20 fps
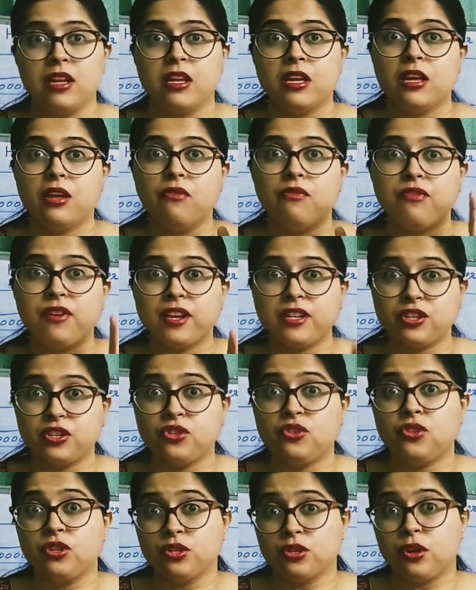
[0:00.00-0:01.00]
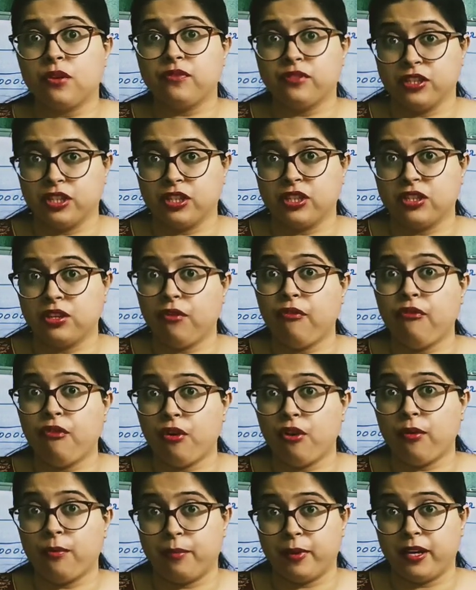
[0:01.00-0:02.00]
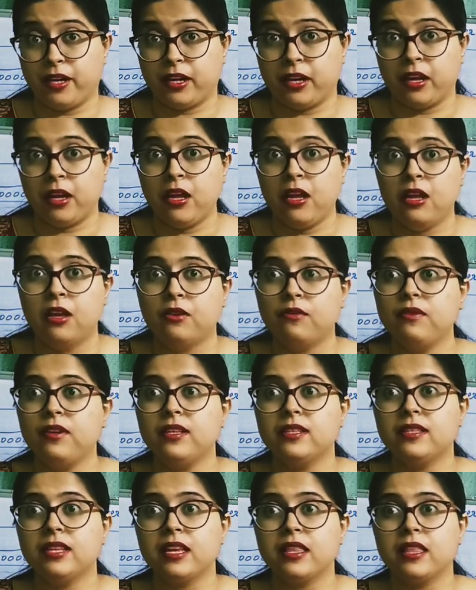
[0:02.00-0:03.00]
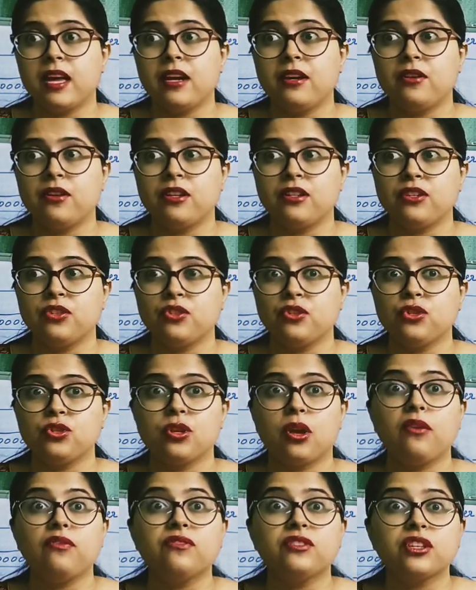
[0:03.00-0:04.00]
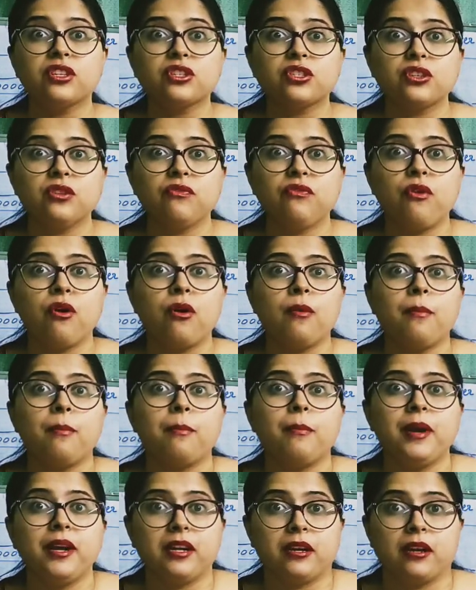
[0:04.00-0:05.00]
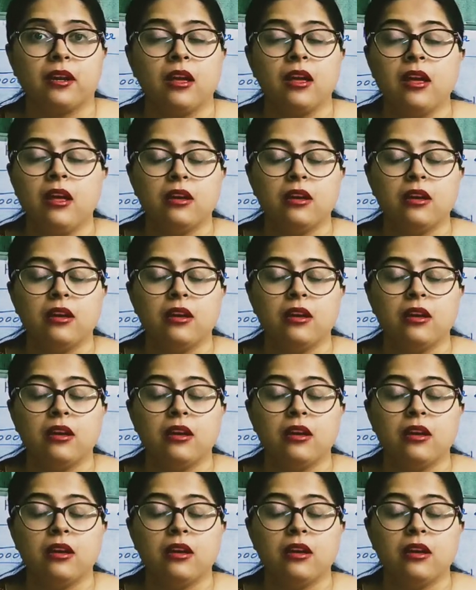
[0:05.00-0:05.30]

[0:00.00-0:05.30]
If register is of 64-bit, we say that register is of 64-bit.